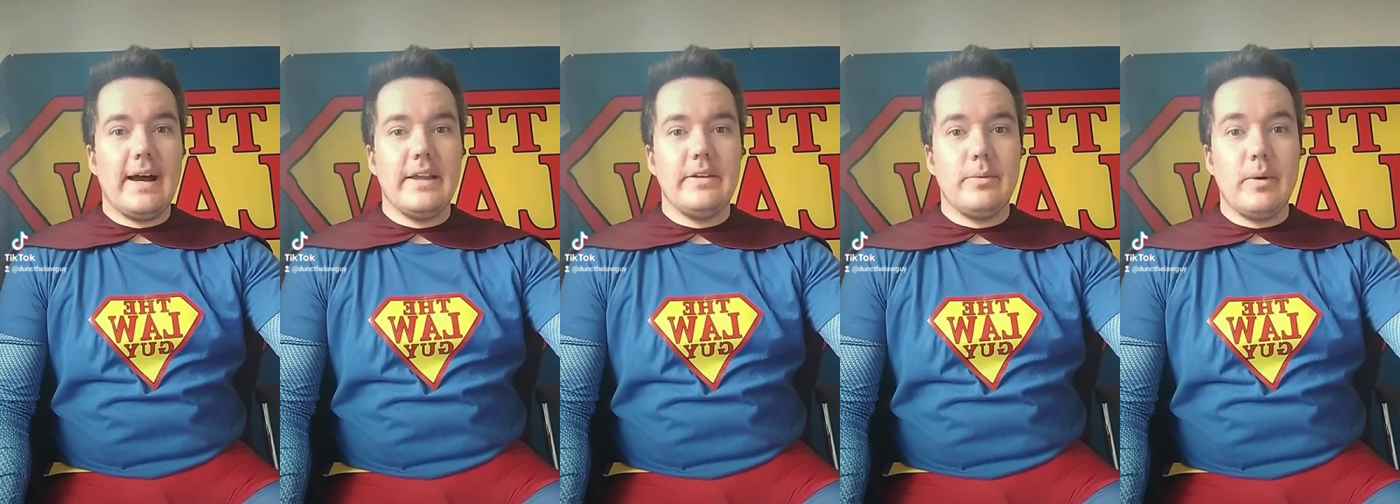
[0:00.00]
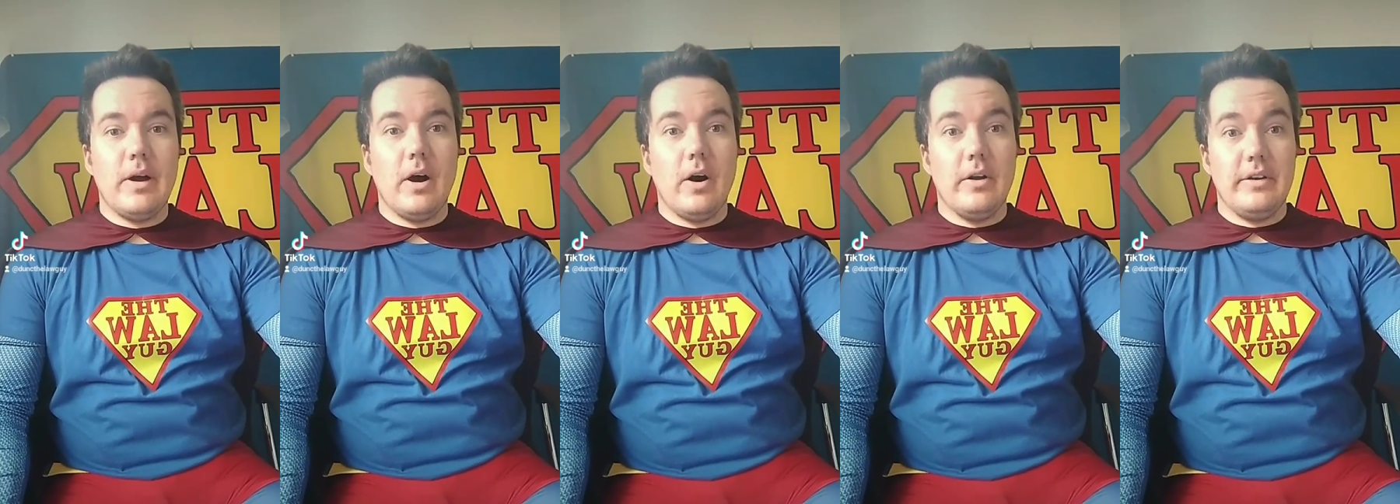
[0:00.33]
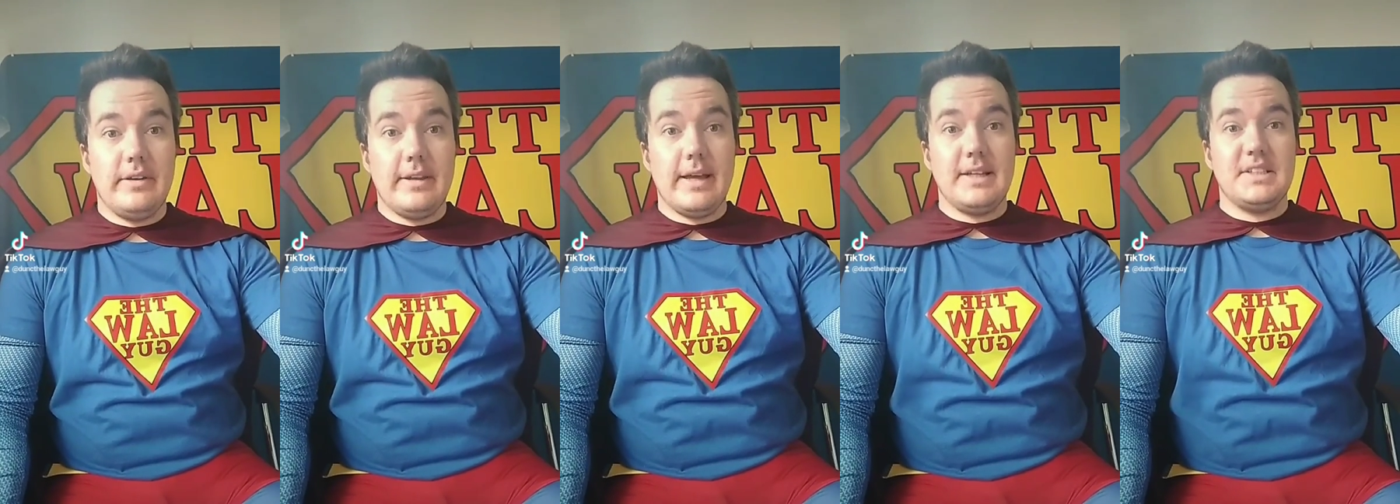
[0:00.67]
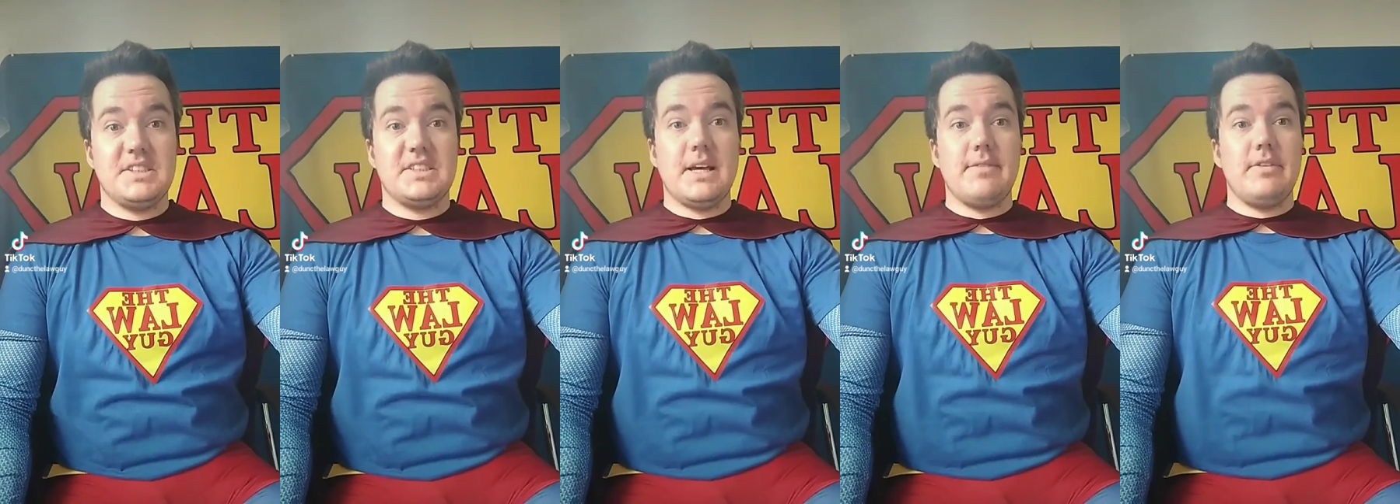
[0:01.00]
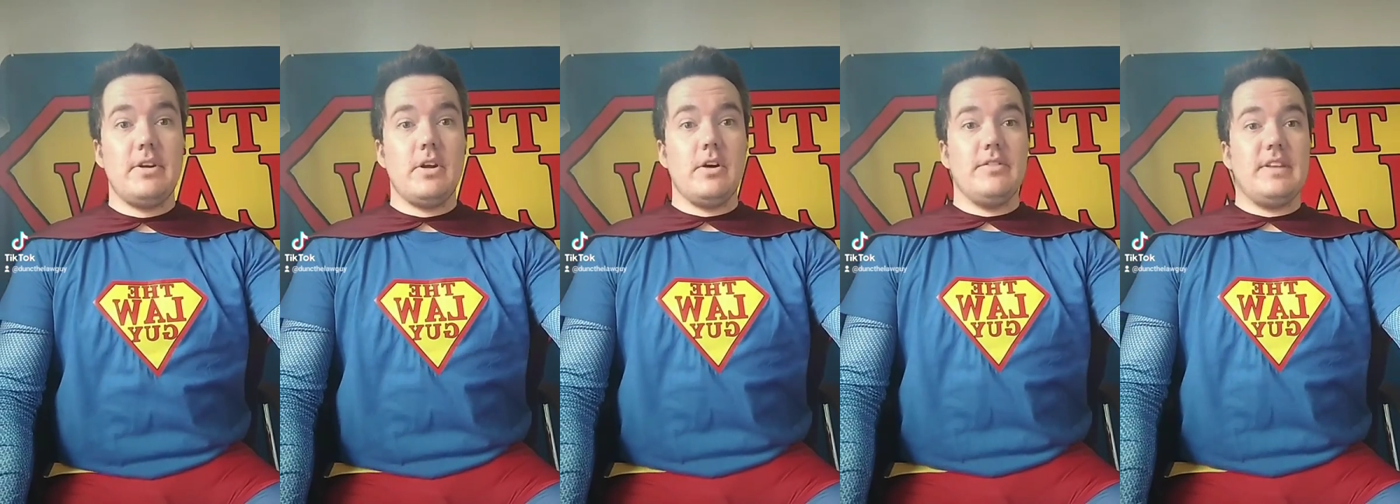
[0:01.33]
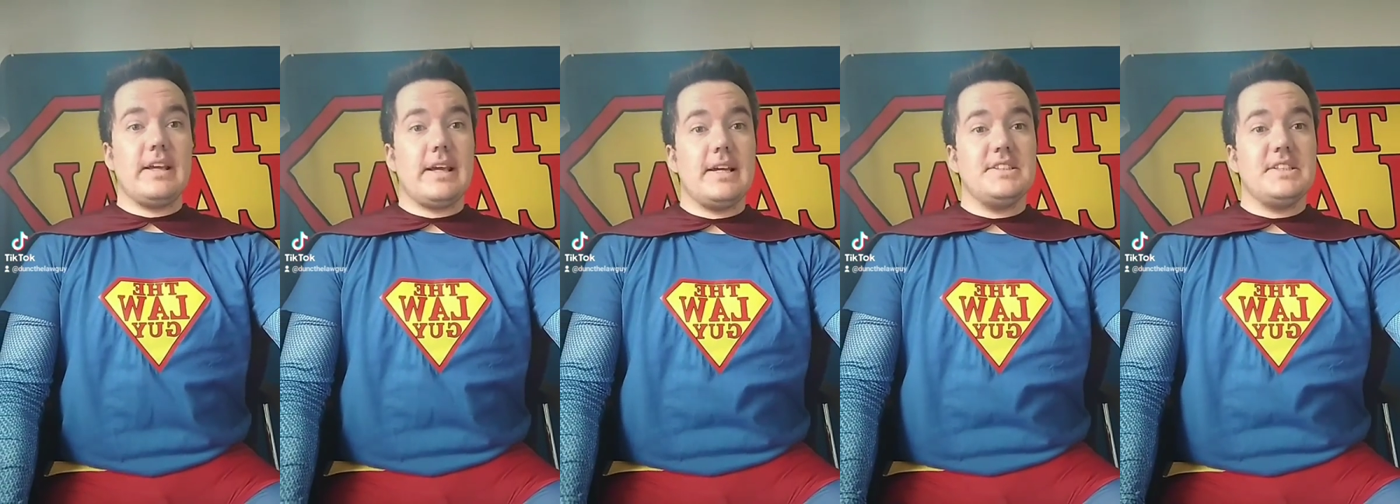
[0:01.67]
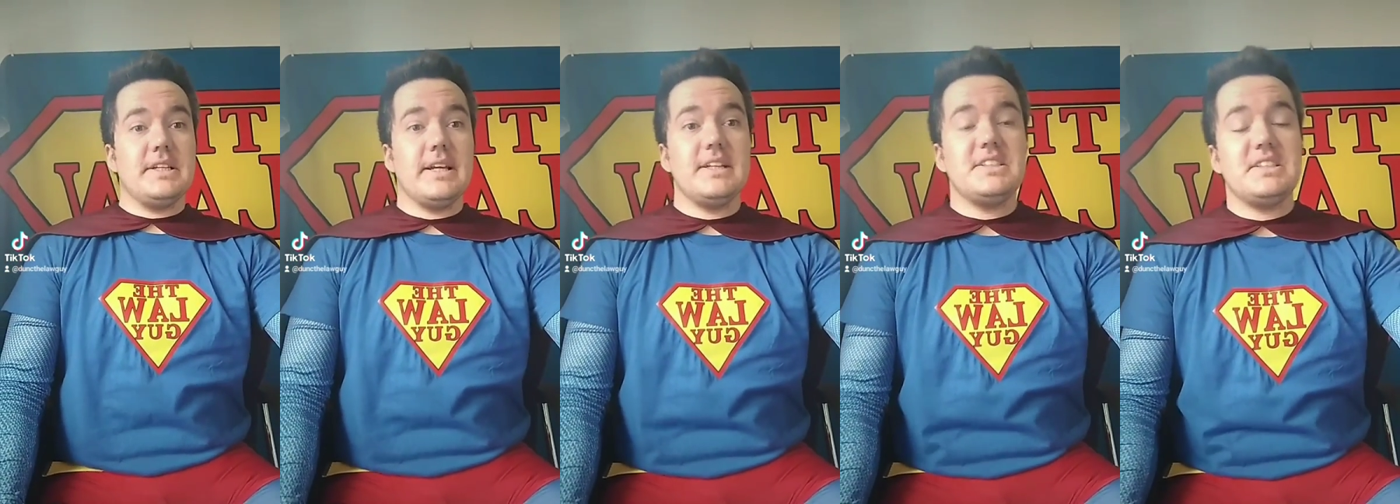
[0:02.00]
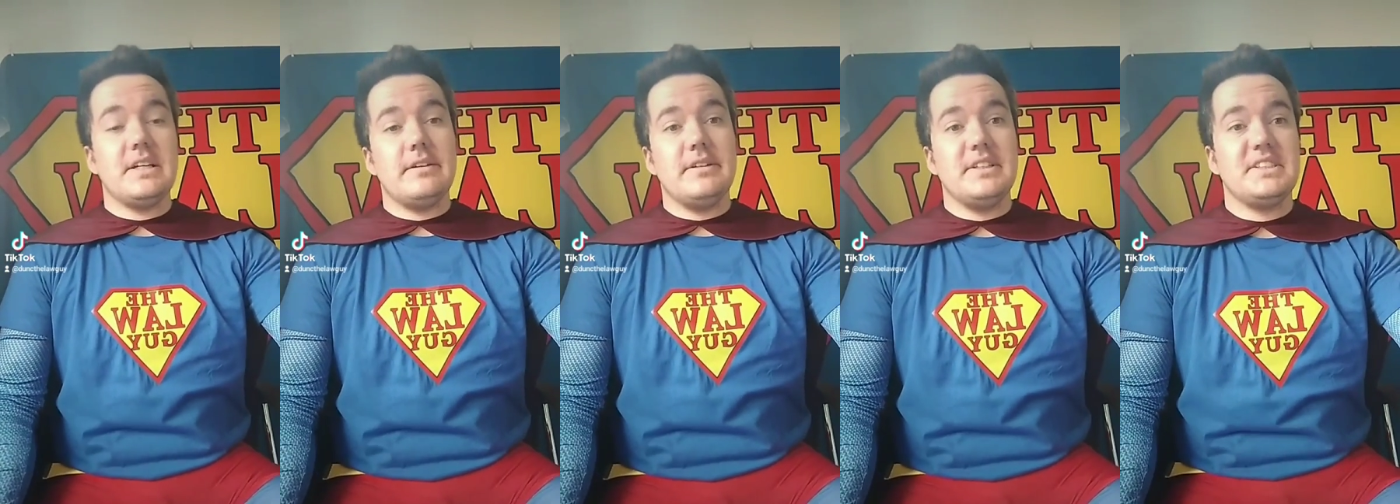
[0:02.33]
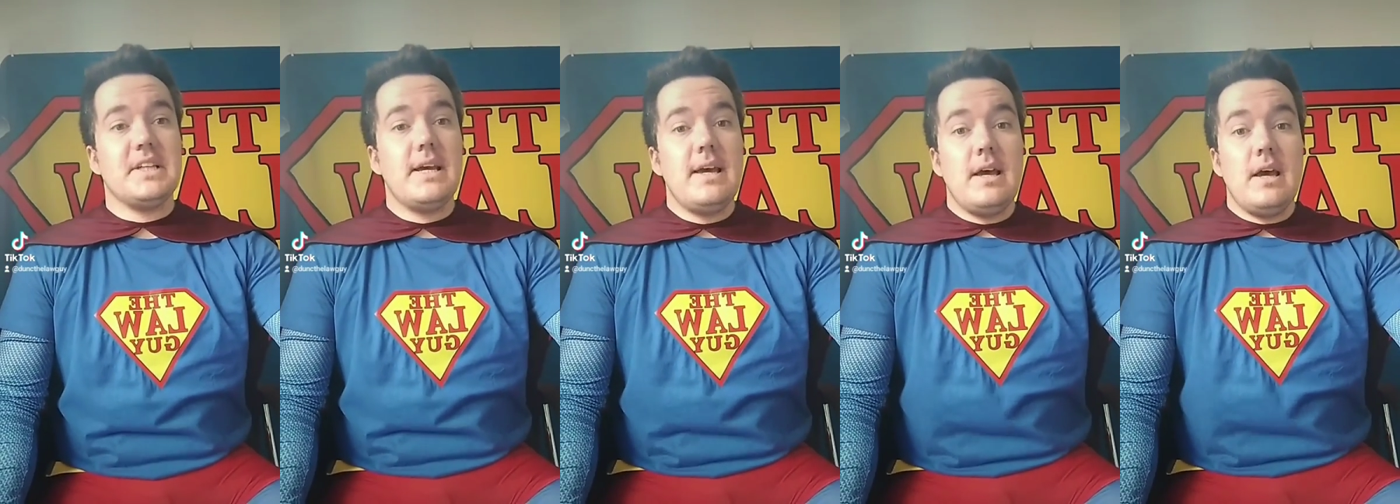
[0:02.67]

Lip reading: and we're on day 7 of the Case a Day series,